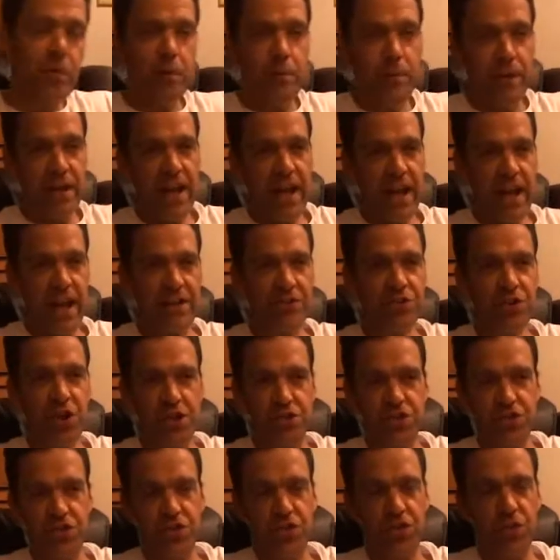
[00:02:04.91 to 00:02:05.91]
But that's
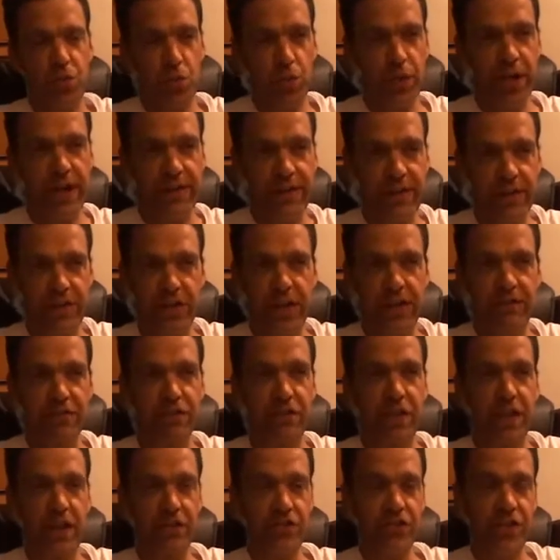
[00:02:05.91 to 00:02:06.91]
not just in weed, that's in
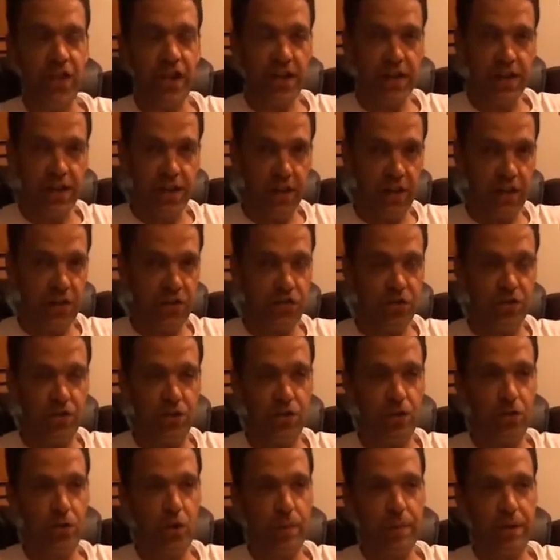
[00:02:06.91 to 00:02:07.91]
everything, psychedelics
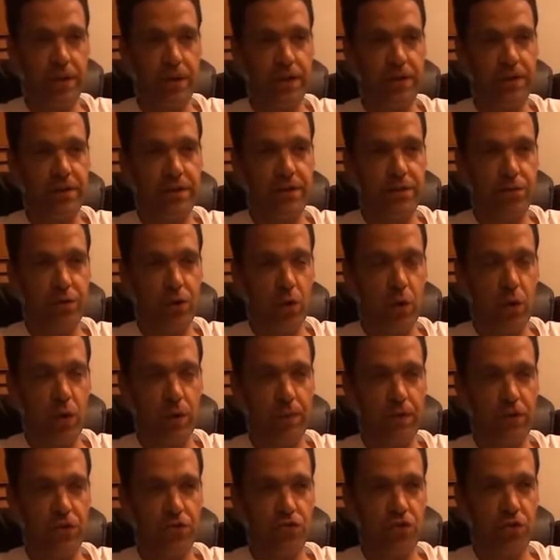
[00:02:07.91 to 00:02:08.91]
too. I mean, you don't want
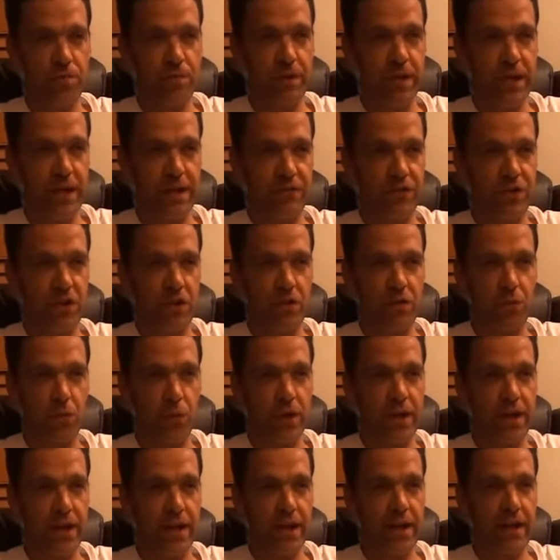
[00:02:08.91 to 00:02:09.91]
to be tripping every other
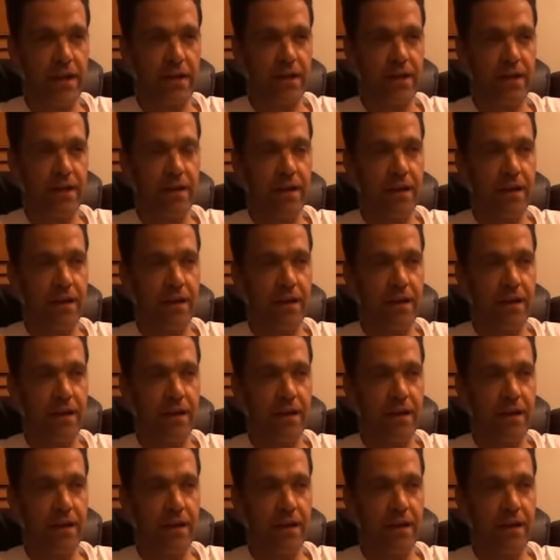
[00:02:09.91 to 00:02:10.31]
weekend.